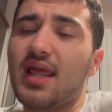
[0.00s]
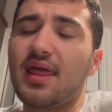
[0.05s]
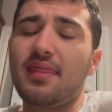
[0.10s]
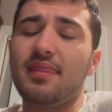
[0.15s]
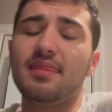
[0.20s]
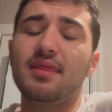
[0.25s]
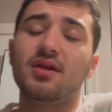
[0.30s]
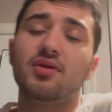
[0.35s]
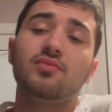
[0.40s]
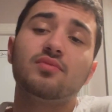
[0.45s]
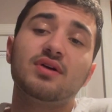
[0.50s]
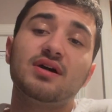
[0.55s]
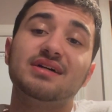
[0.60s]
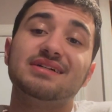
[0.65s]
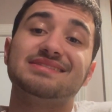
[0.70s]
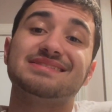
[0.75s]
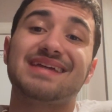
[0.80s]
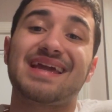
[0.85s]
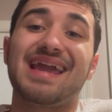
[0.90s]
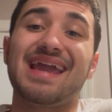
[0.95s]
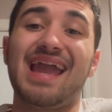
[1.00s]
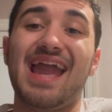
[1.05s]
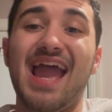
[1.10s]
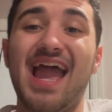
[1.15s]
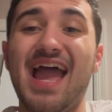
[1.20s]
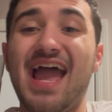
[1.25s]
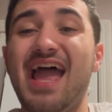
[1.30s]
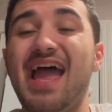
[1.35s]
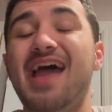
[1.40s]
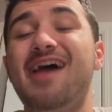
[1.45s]
There was a
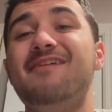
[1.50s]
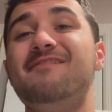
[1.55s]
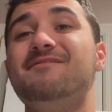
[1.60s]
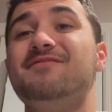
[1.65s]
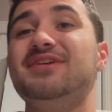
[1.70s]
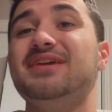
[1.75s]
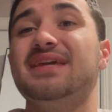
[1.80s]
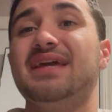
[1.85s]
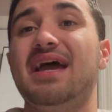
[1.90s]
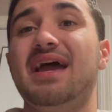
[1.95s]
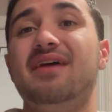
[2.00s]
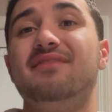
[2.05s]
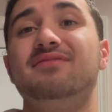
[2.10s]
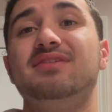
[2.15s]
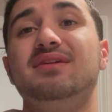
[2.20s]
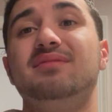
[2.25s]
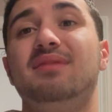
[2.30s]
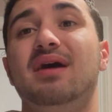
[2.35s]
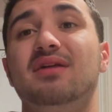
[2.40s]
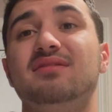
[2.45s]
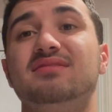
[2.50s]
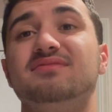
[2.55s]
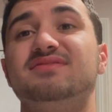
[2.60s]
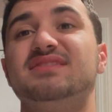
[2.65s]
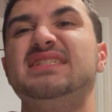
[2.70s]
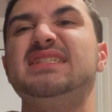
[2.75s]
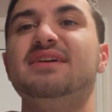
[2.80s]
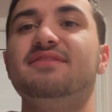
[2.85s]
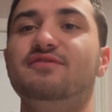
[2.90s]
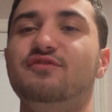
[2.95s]
heavy amount of
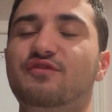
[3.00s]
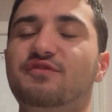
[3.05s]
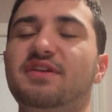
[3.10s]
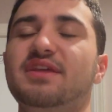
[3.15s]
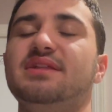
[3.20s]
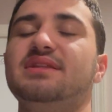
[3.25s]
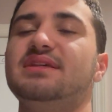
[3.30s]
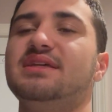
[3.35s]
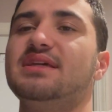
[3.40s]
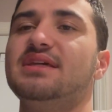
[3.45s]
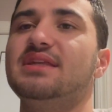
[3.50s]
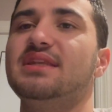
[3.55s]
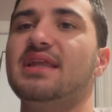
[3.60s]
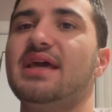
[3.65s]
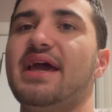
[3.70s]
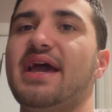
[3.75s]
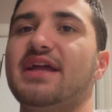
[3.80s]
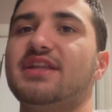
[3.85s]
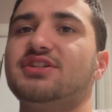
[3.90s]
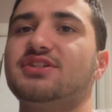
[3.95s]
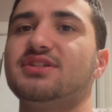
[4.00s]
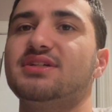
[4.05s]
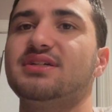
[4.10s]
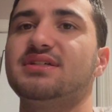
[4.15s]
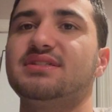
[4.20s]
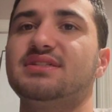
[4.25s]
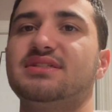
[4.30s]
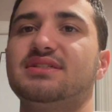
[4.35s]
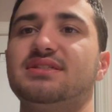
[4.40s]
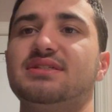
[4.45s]
civilian and
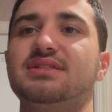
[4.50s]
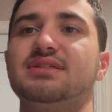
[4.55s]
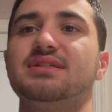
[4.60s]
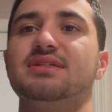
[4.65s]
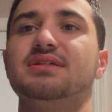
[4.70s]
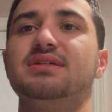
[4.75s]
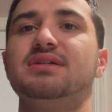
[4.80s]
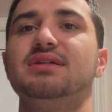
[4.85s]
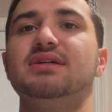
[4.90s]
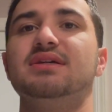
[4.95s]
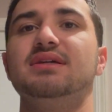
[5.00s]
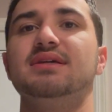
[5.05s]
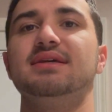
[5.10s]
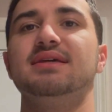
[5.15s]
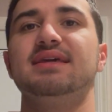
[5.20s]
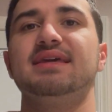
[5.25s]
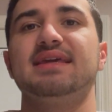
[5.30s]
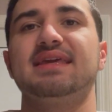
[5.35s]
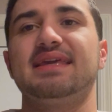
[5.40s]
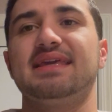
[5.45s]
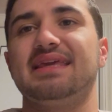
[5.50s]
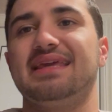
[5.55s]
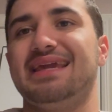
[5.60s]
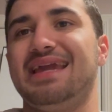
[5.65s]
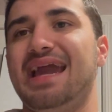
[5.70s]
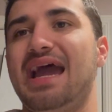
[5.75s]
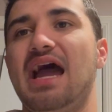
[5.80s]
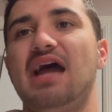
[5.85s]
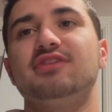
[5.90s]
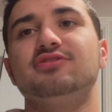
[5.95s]
just
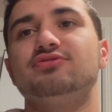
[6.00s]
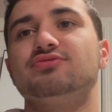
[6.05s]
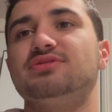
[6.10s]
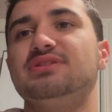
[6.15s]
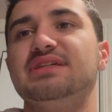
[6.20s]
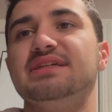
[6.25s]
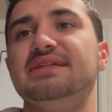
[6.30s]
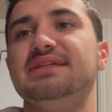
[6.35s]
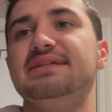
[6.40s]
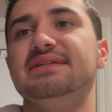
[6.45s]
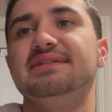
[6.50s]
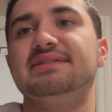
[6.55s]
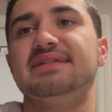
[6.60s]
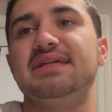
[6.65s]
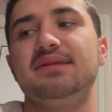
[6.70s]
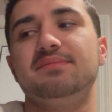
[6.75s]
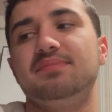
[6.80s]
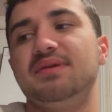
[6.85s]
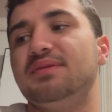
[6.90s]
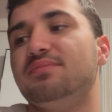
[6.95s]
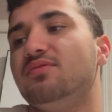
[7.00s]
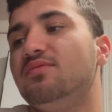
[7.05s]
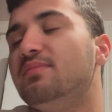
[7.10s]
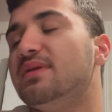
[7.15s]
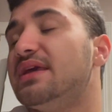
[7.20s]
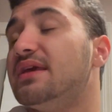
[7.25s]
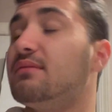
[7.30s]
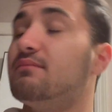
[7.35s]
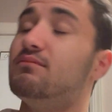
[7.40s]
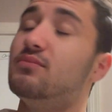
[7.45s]
casualties and people
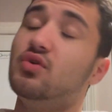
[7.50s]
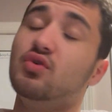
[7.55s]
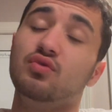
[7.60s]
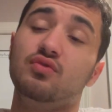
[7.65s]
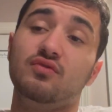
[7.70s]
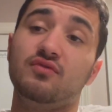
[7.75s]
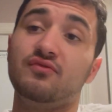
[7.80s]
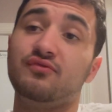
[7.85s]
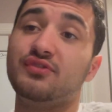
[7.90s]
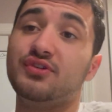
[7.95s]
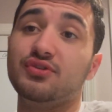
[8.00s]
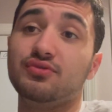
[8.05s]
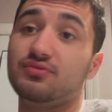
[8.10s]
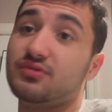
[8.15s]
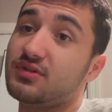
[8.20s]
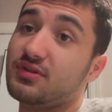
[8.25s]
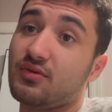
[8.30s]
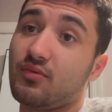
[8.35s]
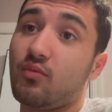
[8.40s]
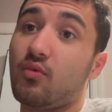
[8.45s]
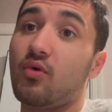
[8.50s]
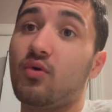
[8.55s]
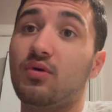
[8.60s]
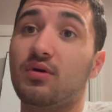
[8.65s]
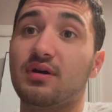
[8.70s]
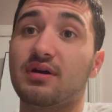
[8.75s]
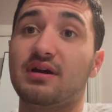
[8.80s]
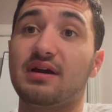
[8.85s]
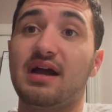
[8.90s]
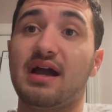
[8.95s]
being moved due to the
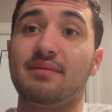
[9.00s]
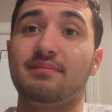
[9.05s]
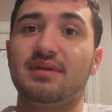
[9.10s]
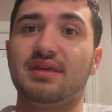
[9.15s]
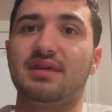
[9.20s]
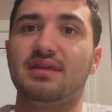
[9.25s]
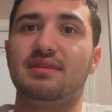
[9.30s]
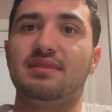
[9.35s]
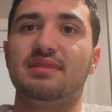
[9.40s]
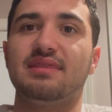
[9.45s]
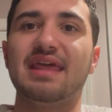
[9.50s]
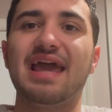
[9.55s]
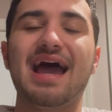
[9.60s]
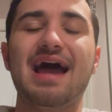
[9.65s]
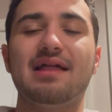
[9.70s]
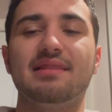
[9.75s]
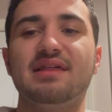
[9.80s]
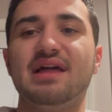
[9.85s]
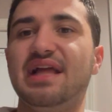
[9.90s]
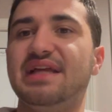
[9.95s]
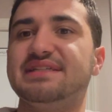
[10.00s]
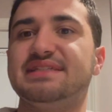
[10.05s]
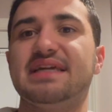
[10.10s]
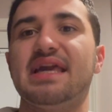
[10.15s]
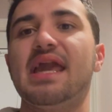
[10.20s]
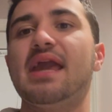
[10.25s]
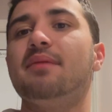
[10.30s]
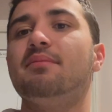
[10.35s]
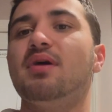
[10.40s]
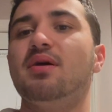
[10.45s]
war. I mean, the Allies
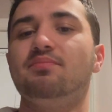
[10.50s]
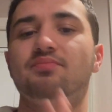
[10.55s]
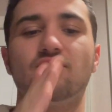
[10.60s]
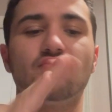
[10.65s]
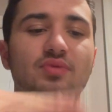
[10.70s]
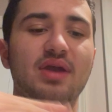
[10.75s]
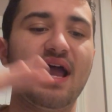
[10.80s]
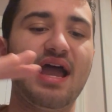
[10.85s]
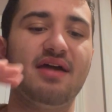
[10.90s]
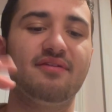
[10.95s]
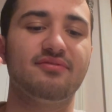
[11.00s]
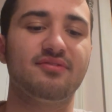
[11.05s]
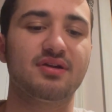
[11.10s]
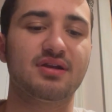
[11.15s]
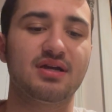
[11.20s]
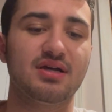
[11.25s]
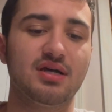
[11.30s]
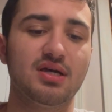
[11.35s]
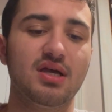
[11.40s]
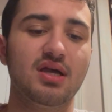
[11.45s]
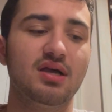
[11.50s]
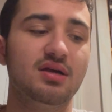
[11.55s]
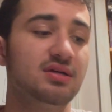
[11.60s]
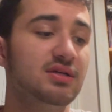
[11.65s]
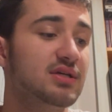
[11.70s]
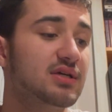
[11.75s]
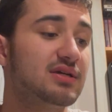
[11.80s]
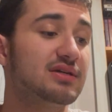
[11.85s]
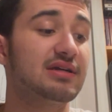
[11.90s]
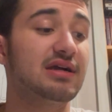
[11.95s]
came up through Africa,
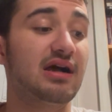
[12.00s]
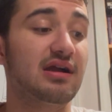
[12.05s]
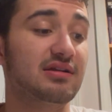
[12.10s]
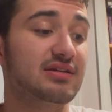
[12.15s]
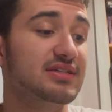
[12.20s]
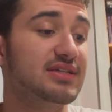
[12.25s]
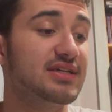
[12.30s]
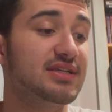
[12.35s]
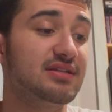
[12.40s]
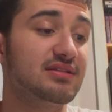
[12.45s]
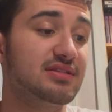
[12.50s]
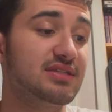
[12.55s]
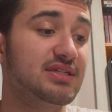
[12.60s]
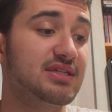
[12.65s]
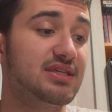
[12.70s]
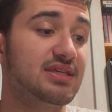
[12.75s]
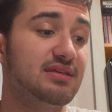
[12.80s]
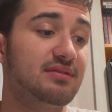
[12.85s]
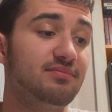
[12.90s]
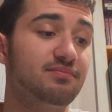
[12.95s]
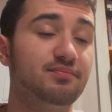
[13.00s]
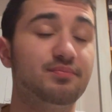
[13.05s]
conquered Italy,